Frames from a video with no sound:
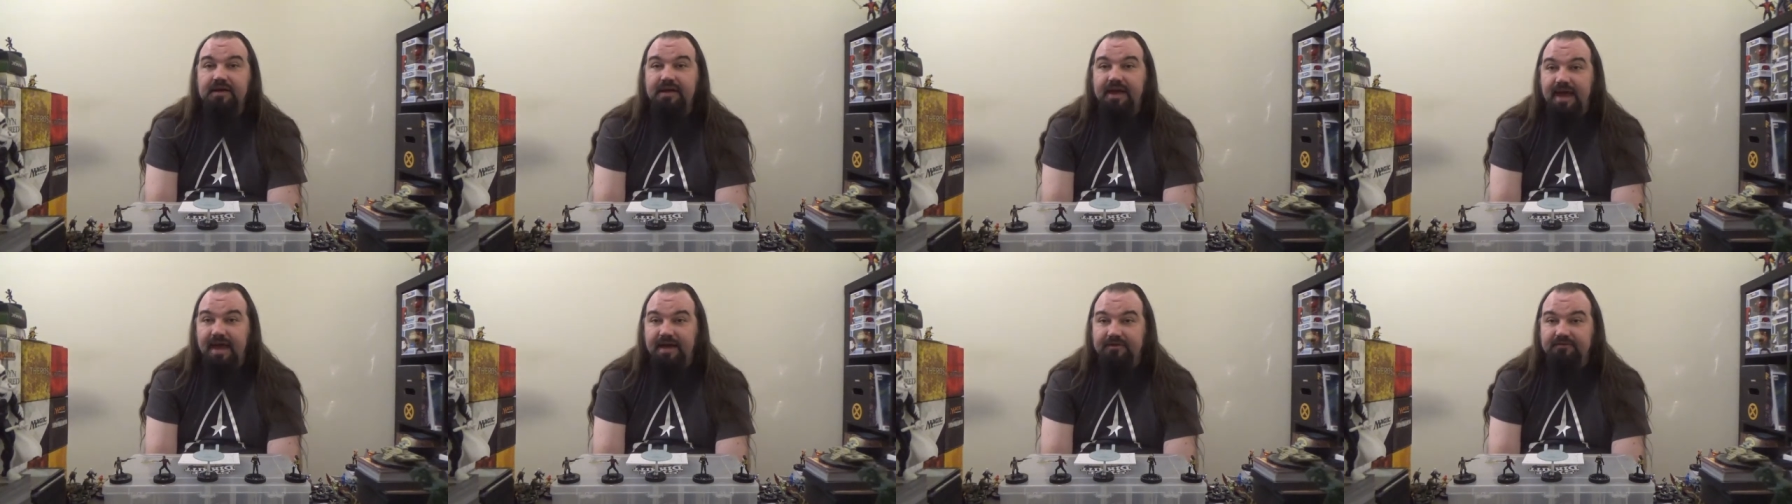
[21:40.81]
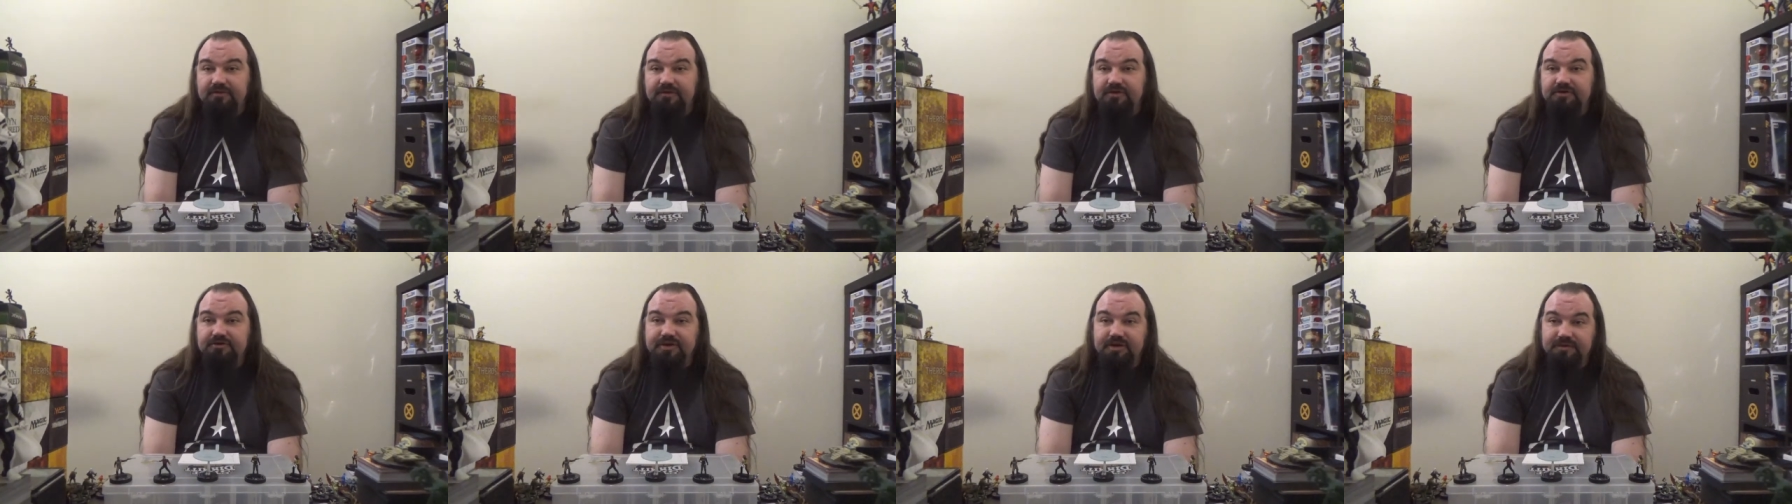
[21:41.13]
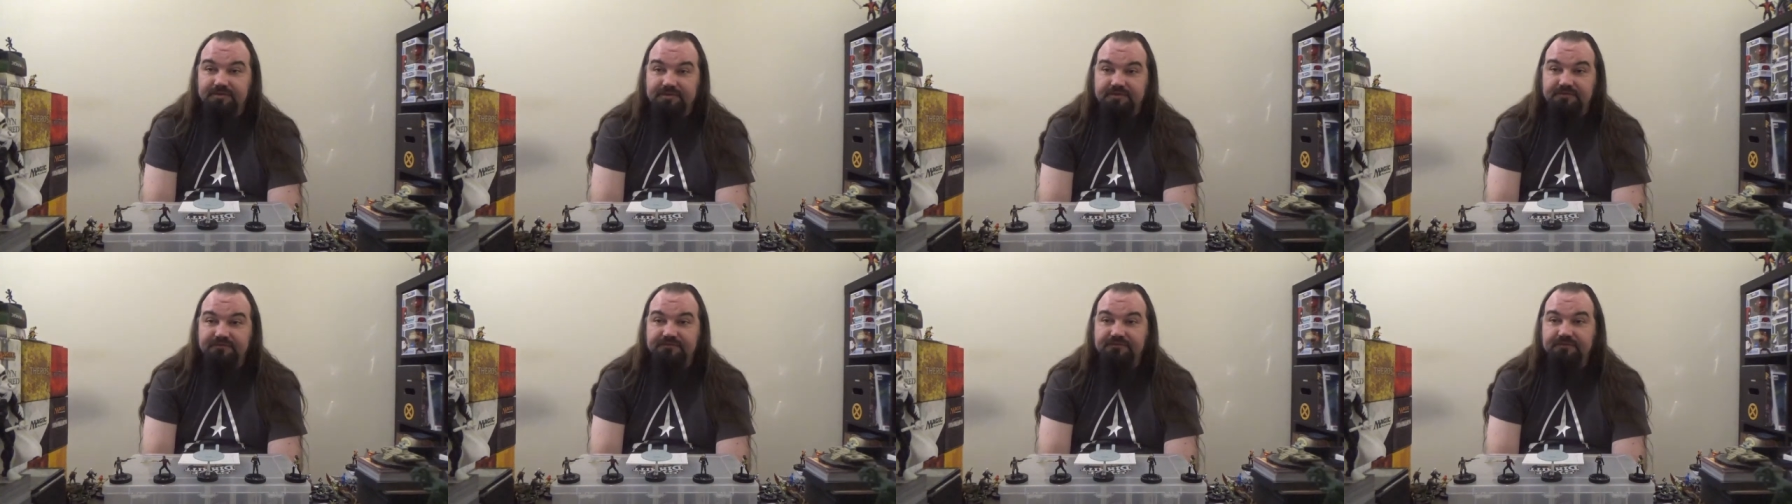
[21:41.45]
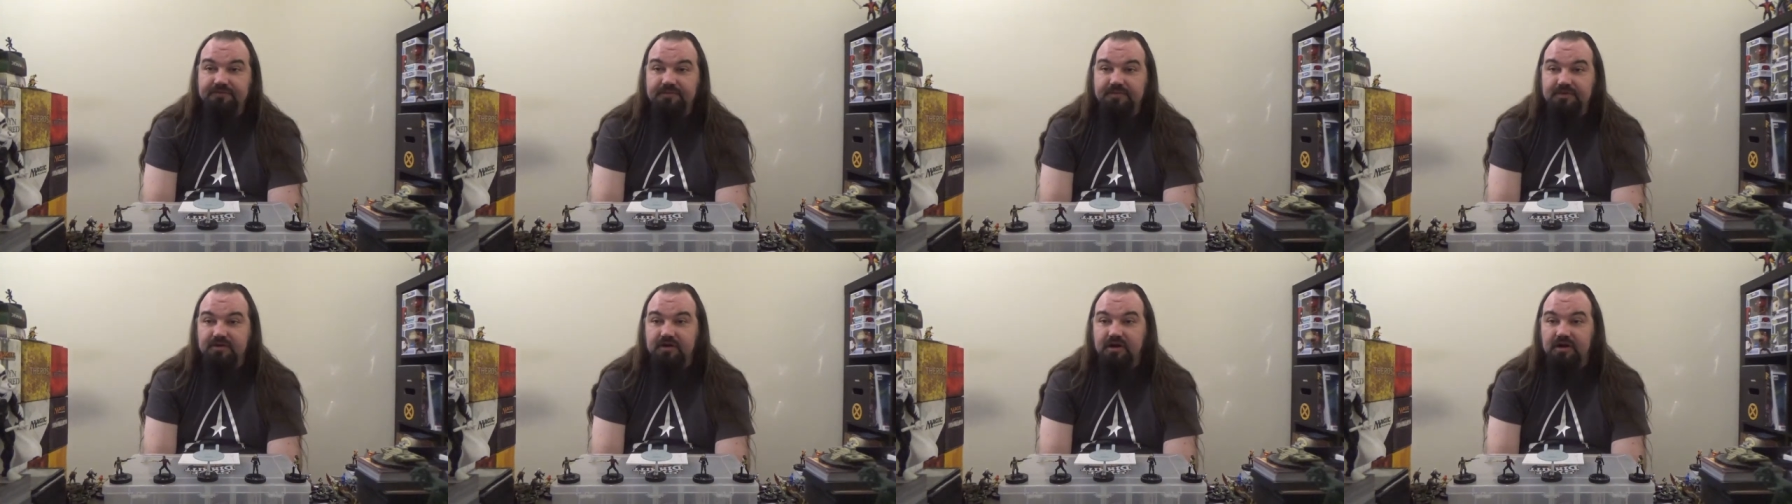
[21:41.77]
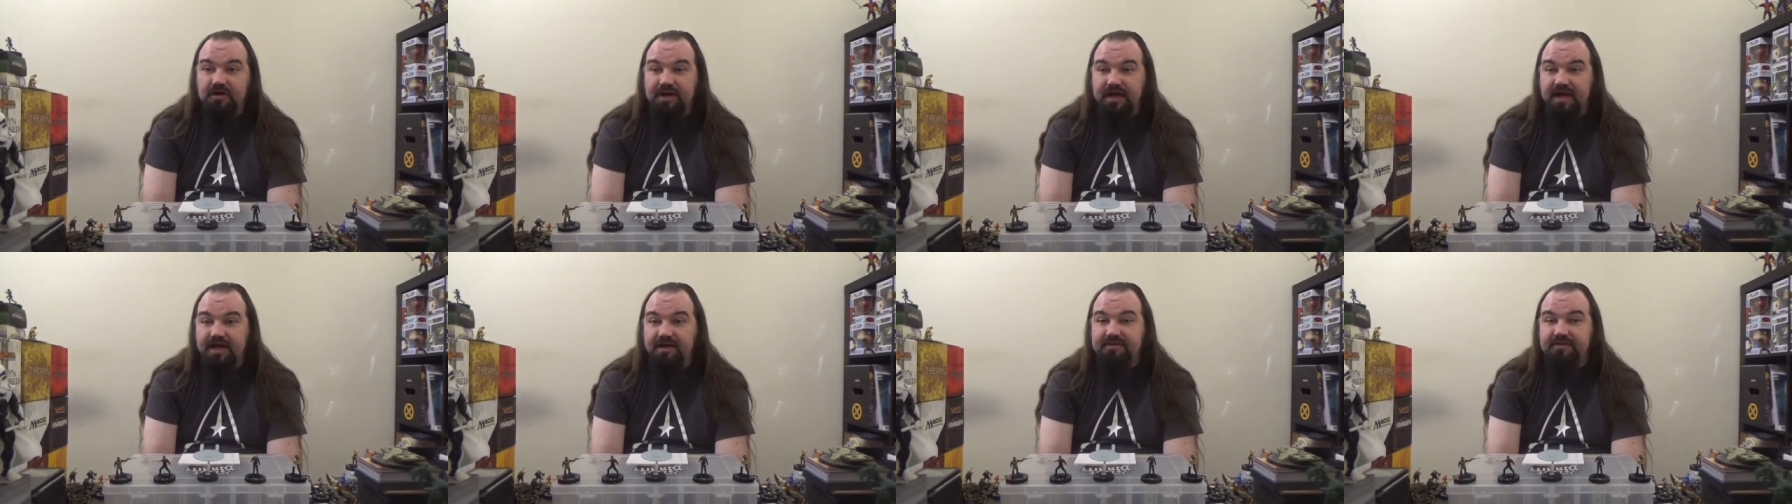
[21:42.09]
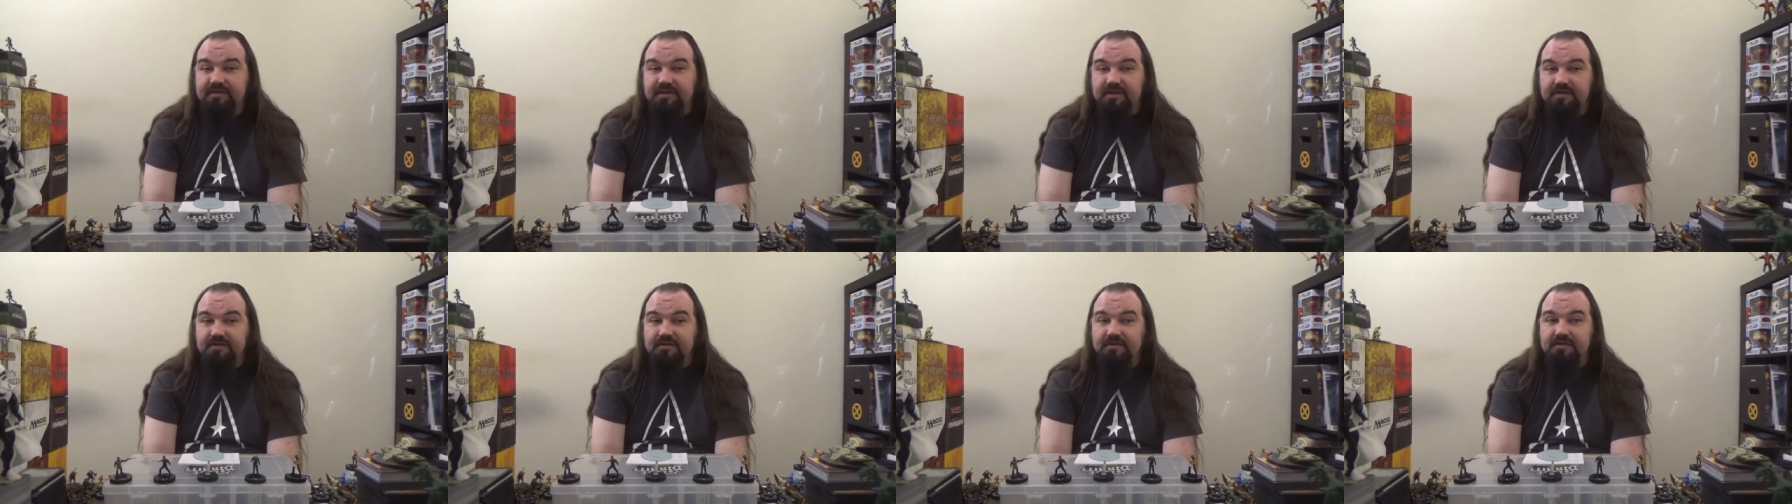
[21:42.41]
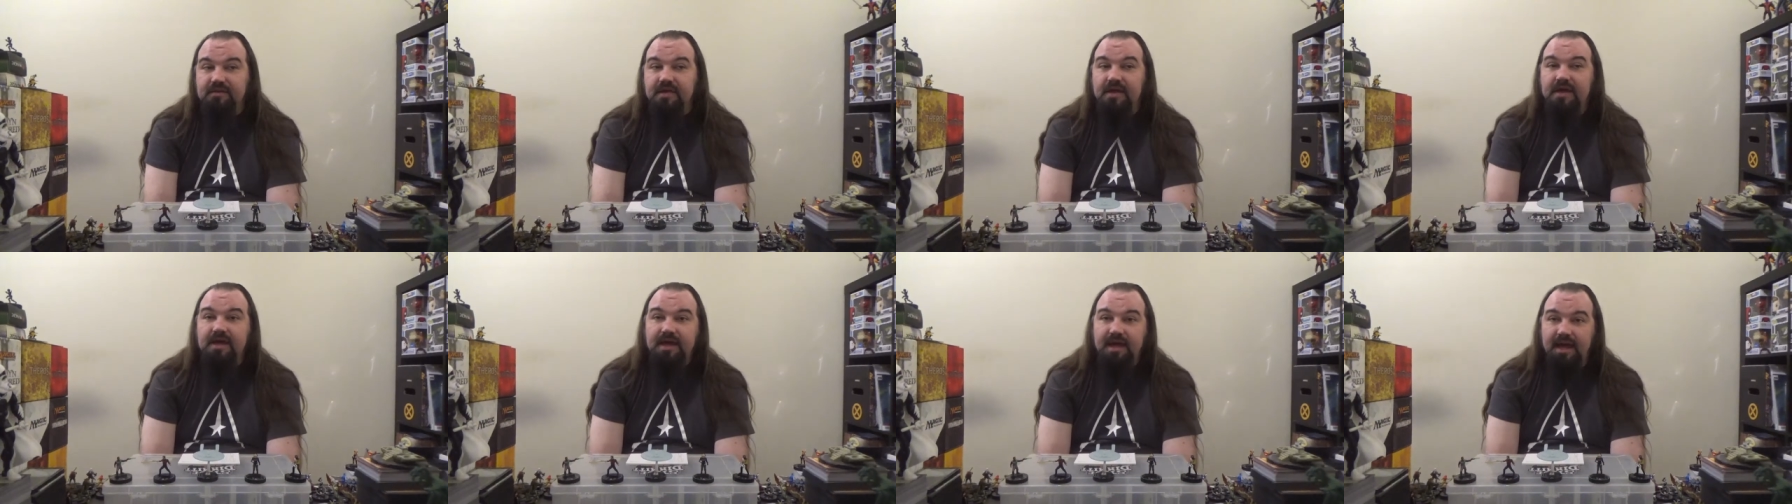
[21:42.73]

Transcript: after the treaty with the Cardassians,